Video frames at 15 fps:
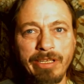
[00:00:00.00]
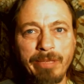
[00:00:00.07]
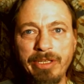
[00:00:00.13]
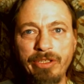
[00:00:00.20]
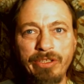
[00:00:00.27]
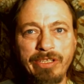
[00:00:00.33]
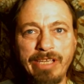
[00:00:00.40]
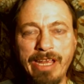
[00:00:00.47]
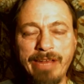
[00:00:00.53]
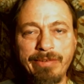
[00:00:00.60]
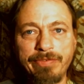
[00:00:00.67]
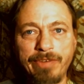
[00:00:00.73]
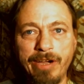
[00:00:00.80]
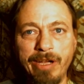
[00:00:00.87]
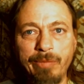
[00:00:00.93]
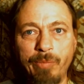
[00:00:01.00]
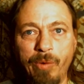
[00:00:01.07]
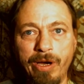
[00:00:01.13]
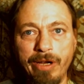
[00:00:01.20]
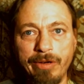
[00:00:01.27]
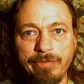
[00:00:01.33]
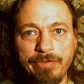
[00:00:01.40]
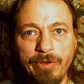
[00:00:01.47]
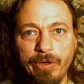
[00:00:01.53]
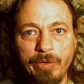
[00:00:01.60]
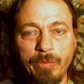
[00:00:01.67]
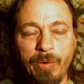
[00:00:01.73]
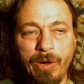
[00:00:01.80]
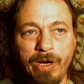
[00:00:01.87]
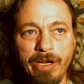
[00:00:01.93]
I mean, you can't even find water,
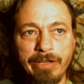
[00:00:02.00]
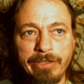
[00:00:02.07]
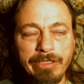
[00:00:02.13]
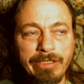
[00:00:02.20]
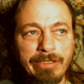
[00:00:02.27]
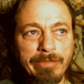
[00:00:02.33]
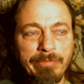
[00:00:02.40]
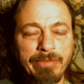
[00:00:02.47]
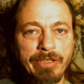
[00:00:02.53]
flowing water in the